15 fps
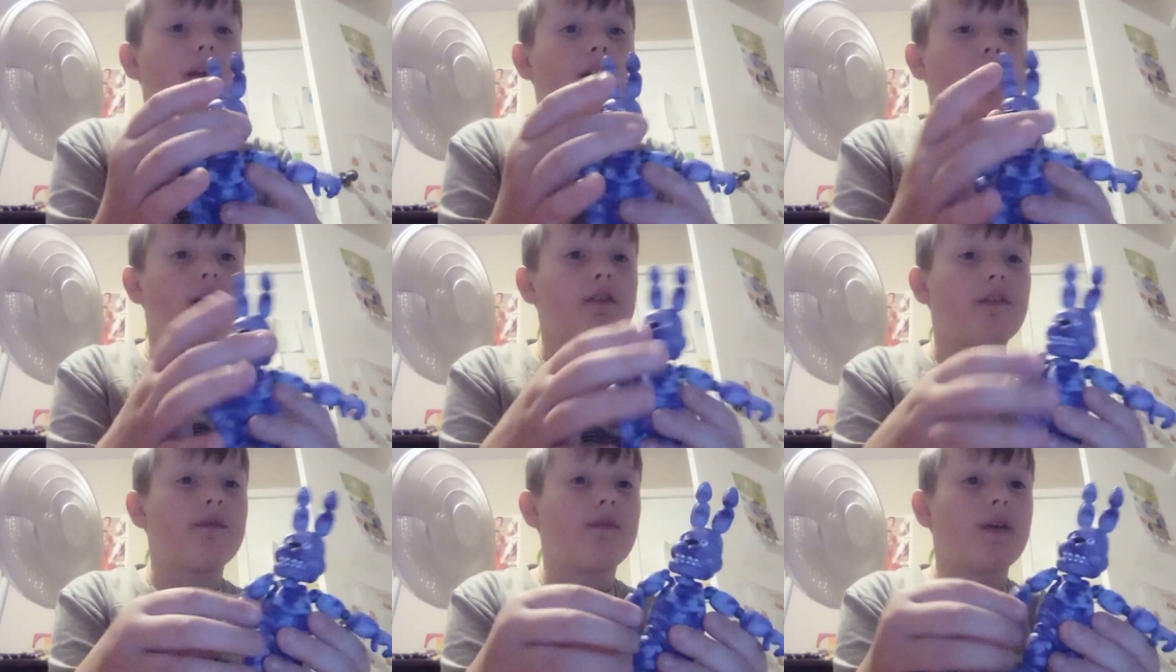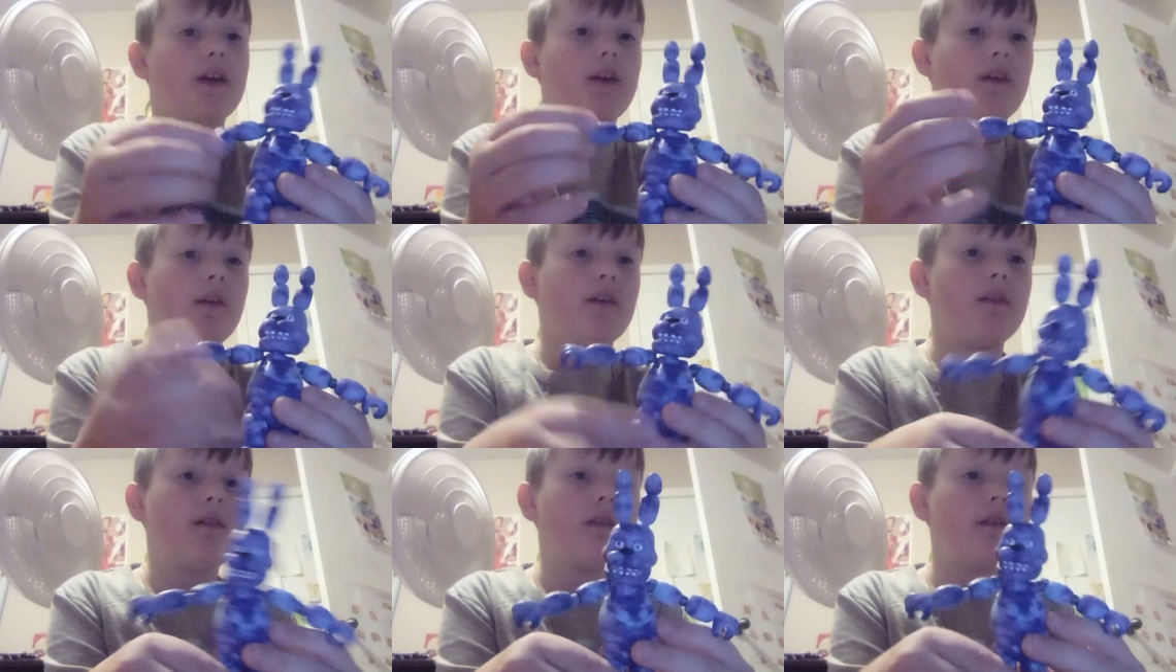action figure.
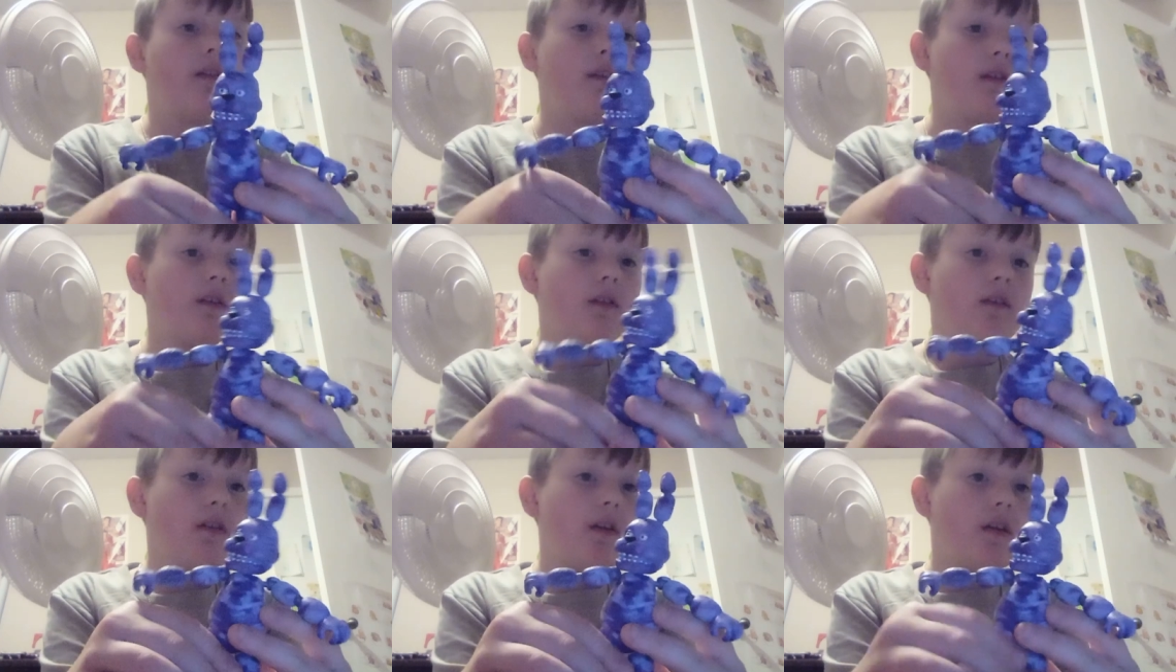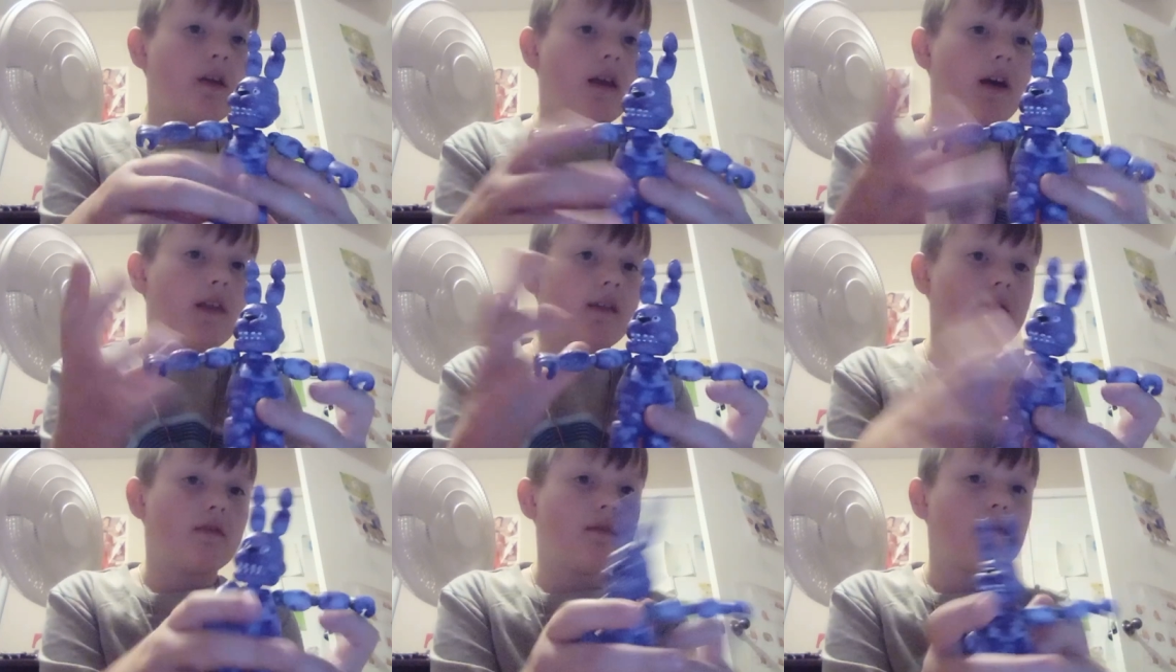Yeah,
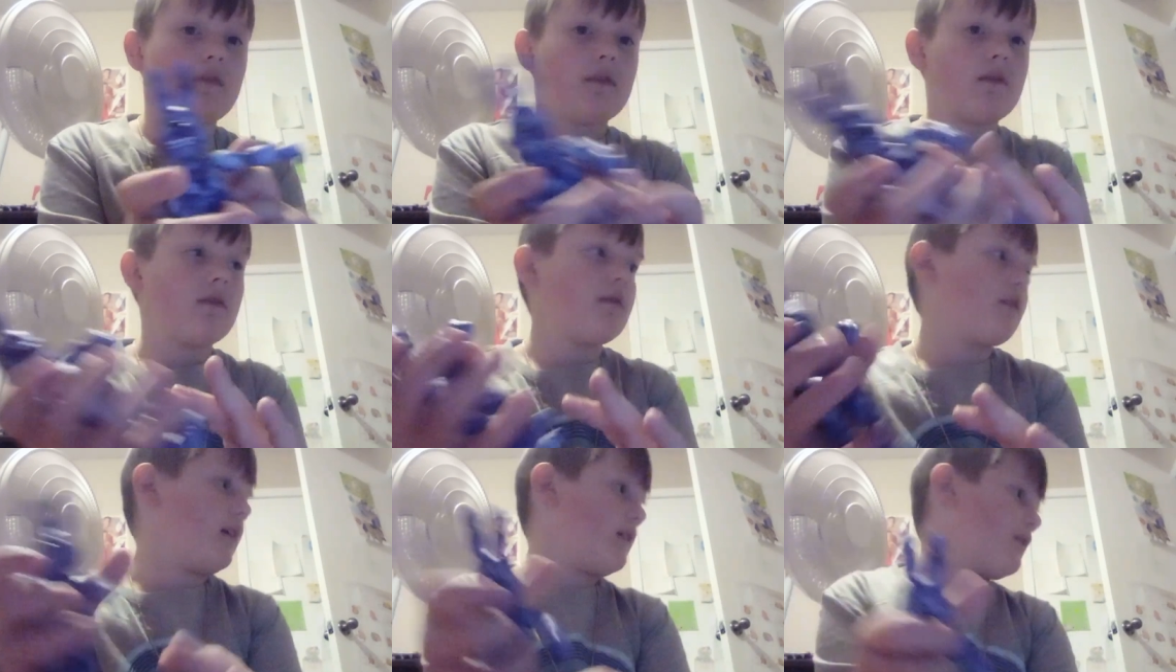that's